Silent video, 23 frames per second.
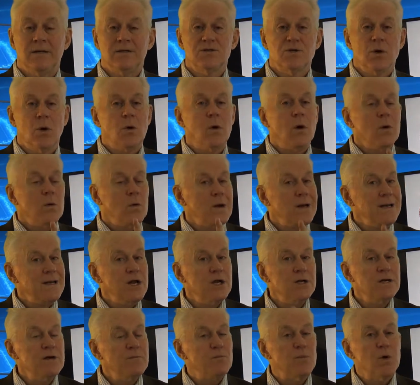So we
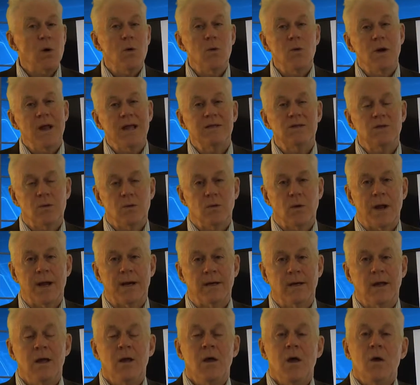didn't prorate the
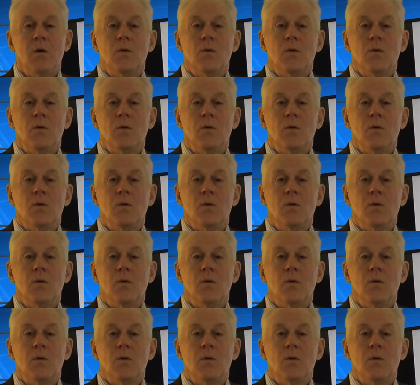rent.